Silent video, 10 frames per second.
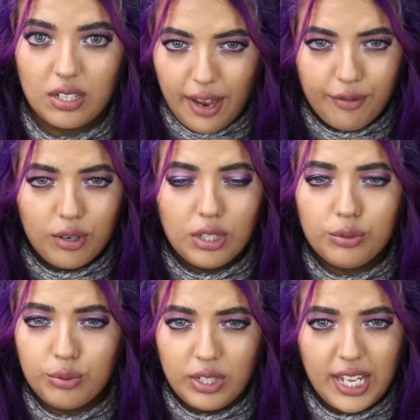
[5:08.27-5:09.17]

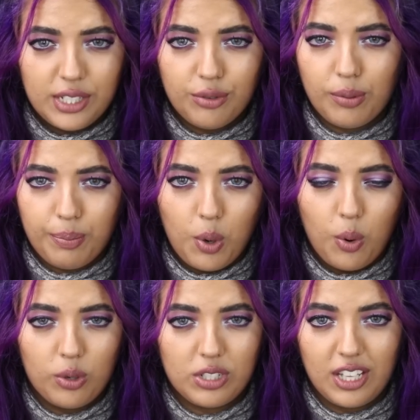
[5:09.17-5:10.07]
Avril would later
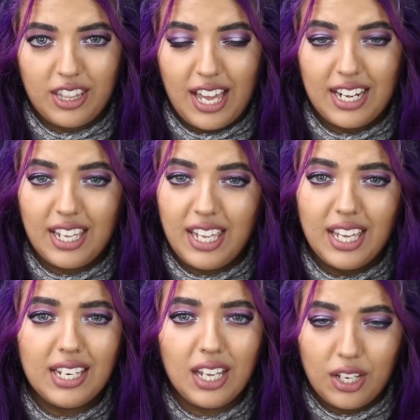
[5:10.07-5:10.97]
report that
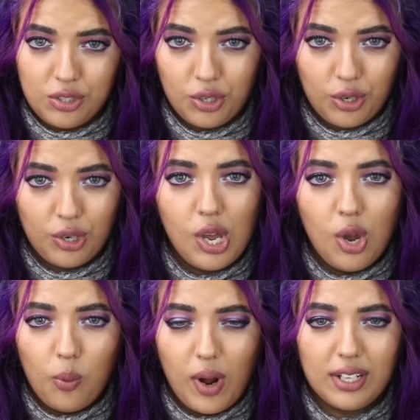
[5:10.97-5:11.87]
he had hit her
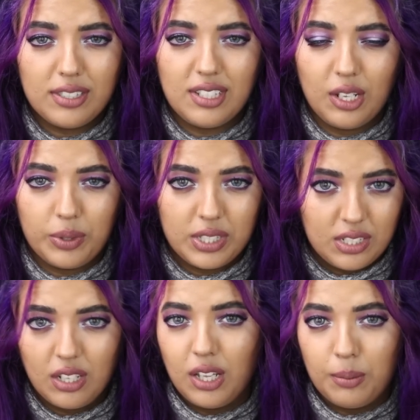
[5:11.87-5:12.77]
whilst they were
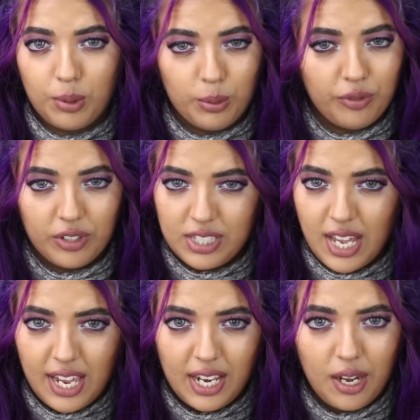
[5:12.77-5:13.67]
still in
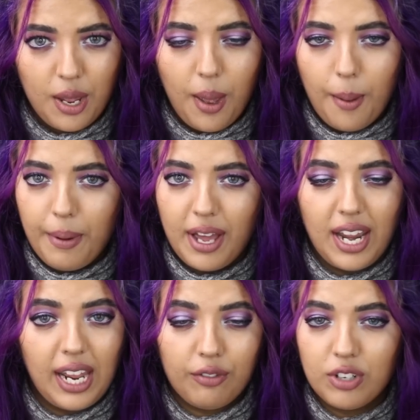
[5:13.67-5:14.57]
Bloemfontein,
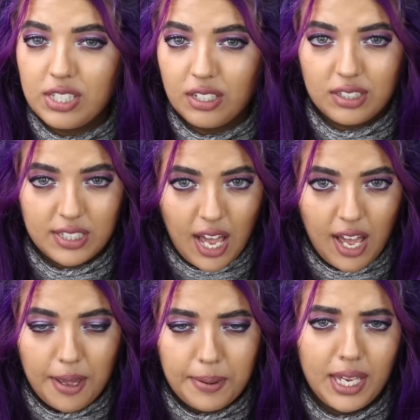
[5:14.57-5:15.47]
but every single
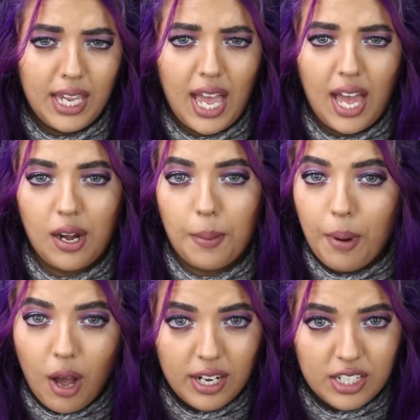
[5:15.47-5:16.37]
time he had
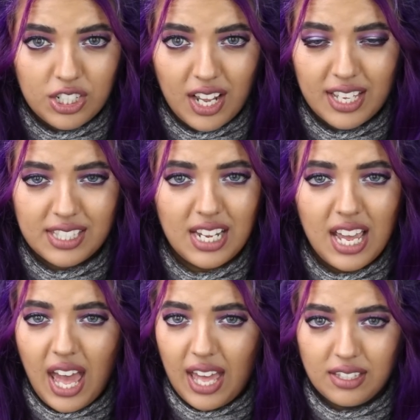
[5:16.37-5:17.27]
apologized
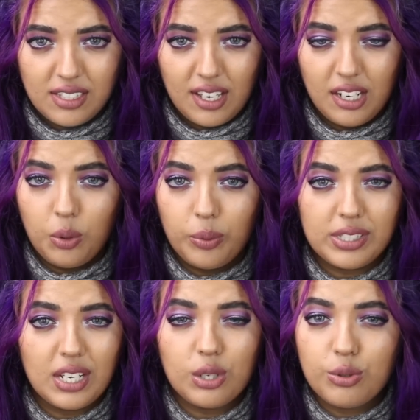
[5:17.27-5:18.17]
and said he
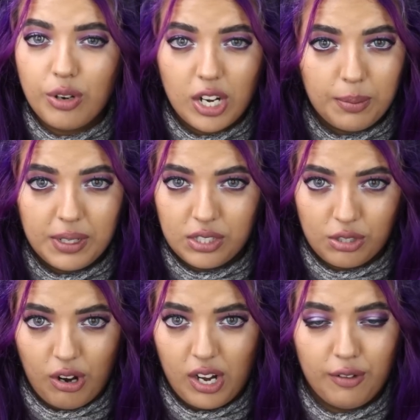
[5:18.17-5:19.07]
was incredibly
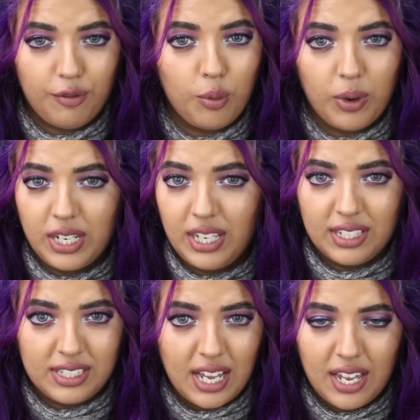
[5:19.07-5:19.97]
sorry for what
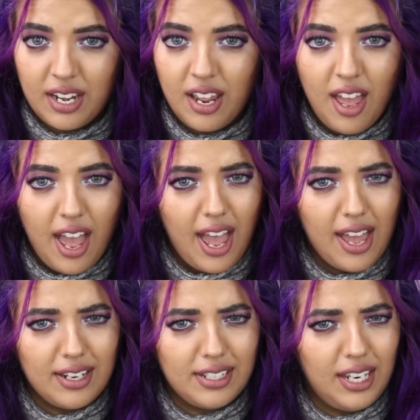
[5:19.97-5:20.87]
he had done
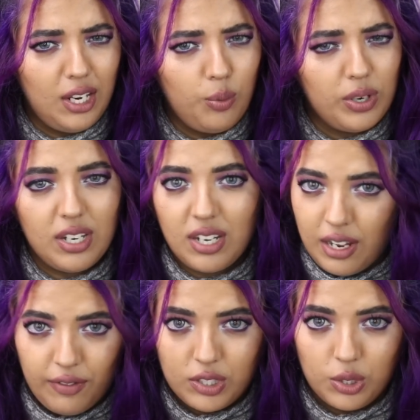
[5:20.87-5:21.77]
and he would
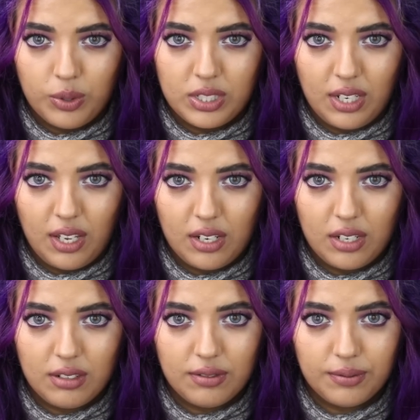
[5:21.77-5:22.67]
never do it
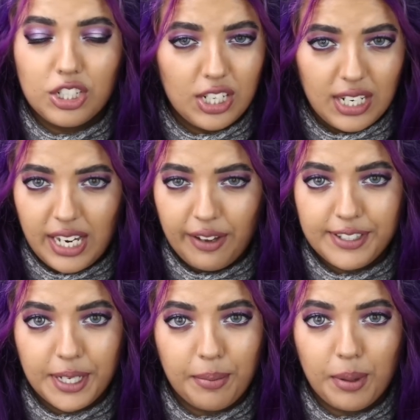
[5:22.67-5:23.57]
again. She had
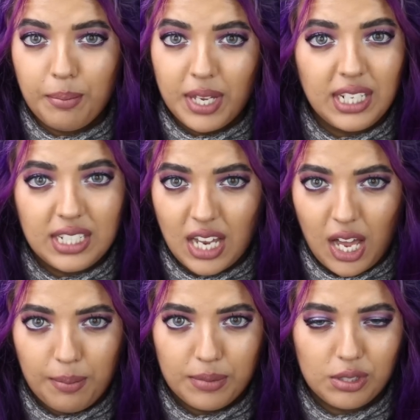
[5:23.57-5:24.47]
left him many
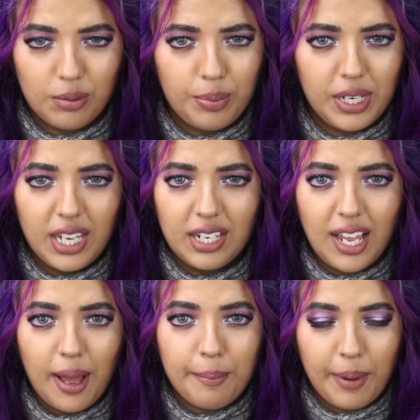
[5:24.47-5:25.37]
times, but he
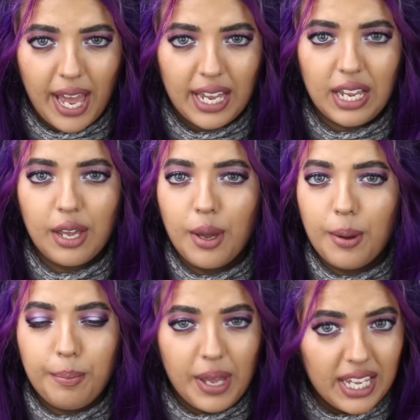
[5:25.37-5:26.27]
had come back
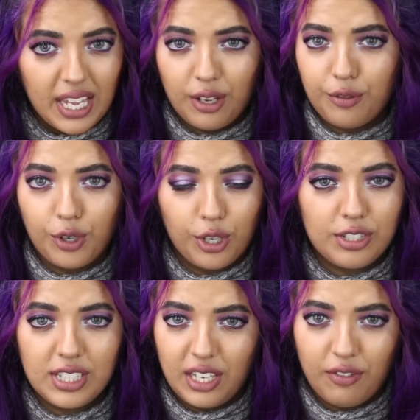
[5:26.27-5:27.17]
begging for
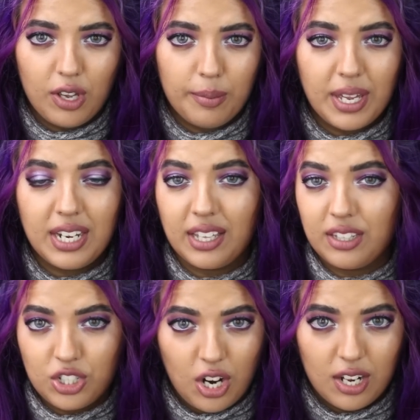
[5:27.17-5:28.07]
her to give him
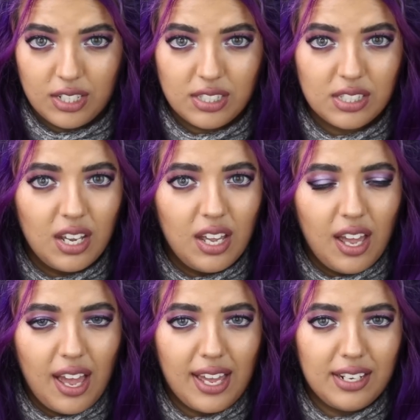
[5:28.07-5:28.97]
another chance.
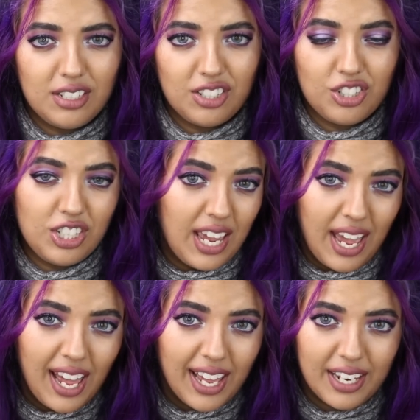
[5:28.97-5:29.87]
And she
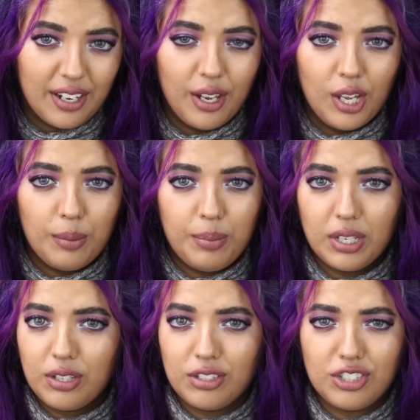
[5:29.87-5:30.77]
had,
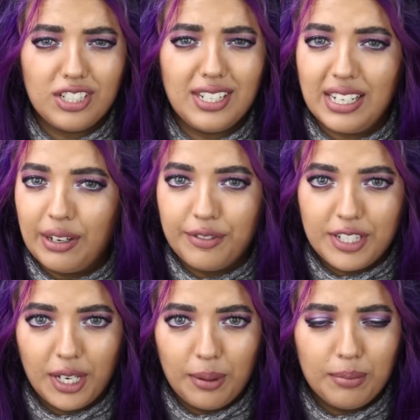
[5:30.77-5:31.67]
because she
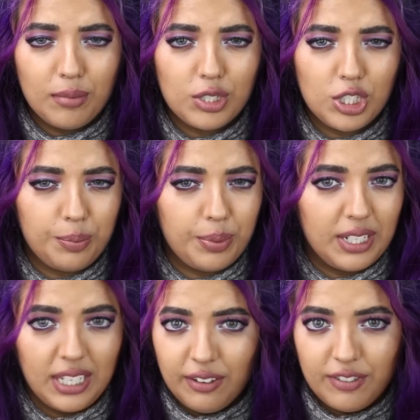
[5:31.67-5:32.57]
loved him, she
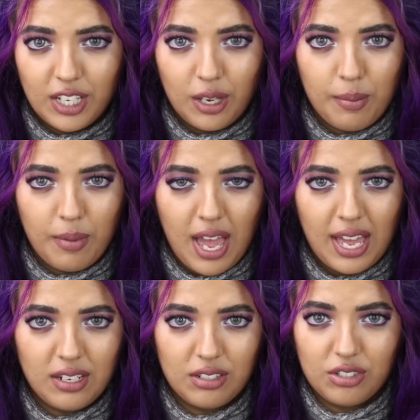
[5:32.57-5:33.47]
believed him,
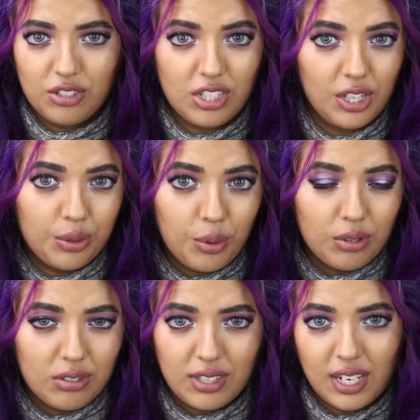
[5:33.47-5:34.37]
and she
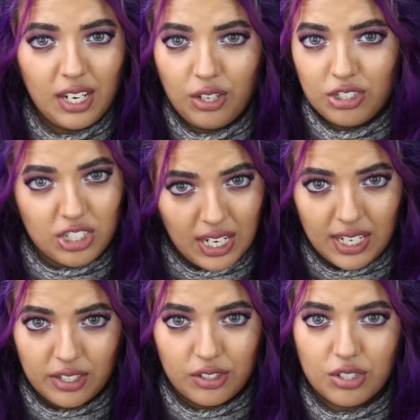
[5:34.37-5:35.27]
thought that he could
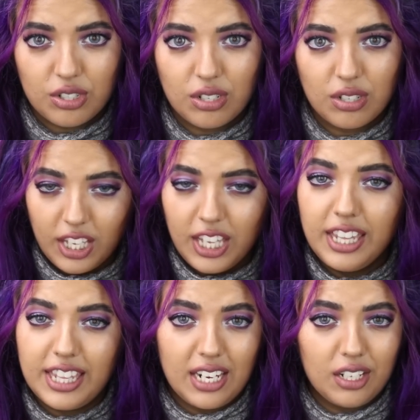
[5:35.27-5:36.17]
change.
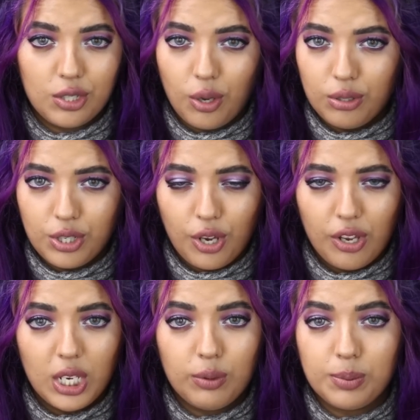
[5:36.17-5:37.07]
He then had told
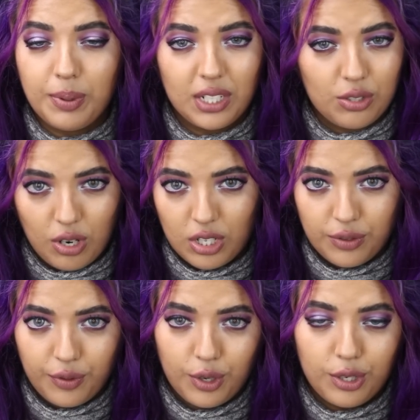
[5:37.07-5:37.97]
her he was being
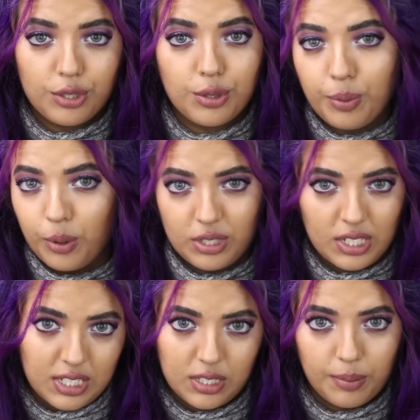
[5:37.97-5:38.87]
transferred to
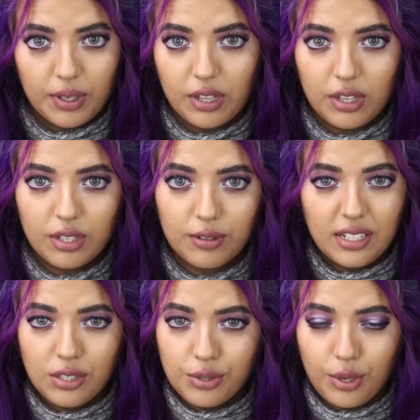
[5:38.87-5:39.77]
Port Elizabeth.
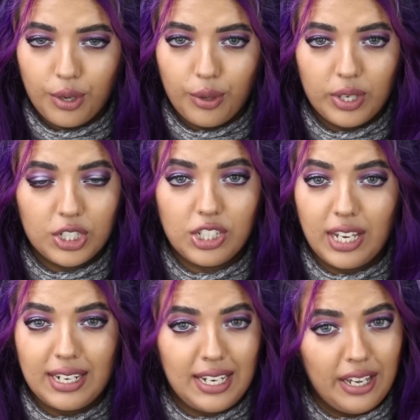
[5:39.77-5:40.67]
And so
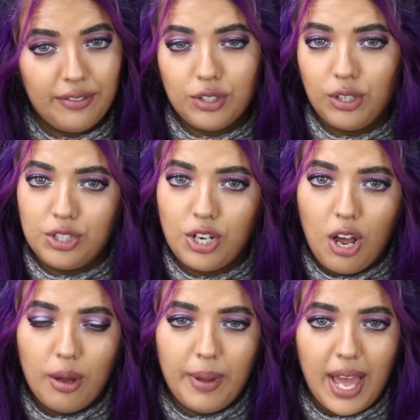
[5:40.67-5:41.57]
she had left her
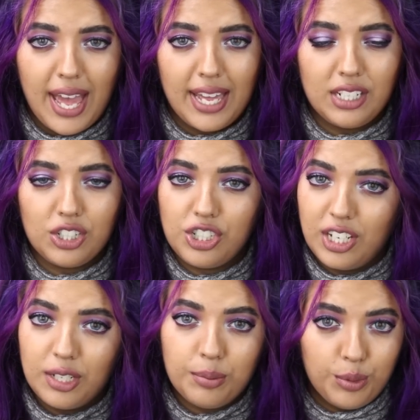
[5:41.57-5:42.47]
job and
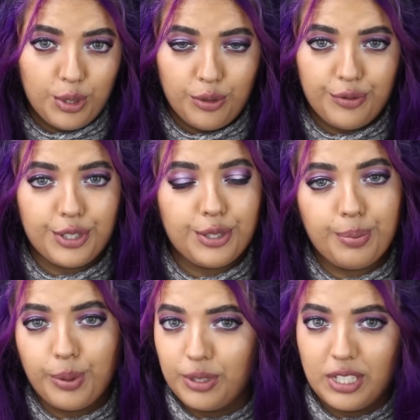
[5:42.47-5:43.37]
she had moved
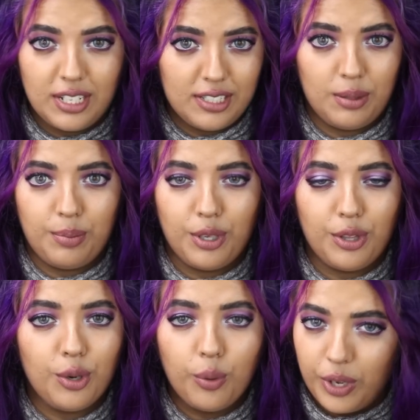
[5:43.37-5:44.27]
to Port
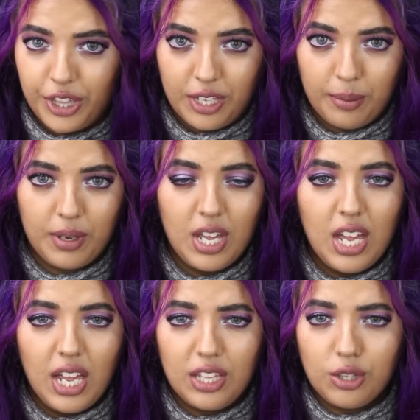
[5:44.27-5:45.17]
Elizabeth with him
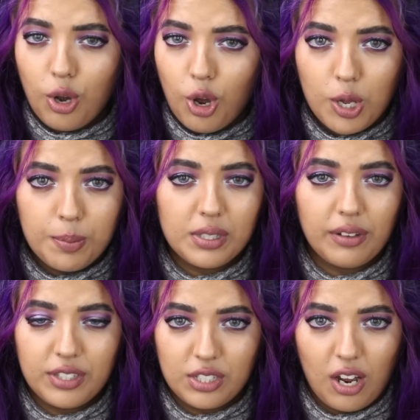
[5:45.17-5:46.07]
in the hopes
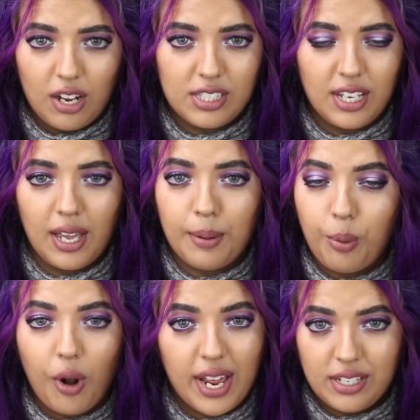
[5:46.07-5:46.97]
of starting a
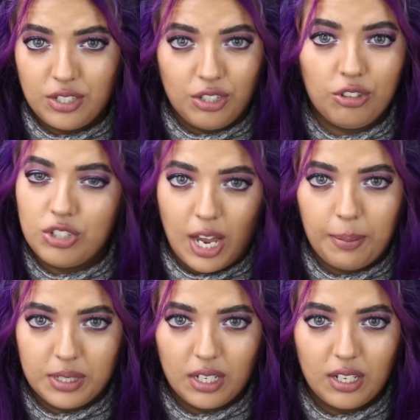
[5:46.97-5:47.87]
brand new
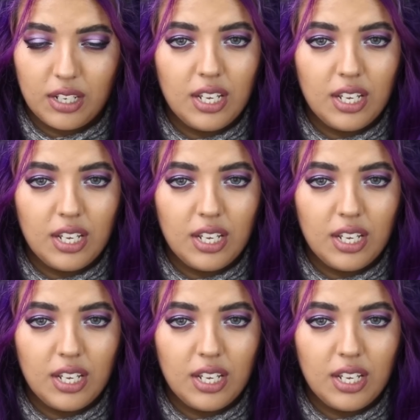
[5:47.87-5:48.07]
chapter.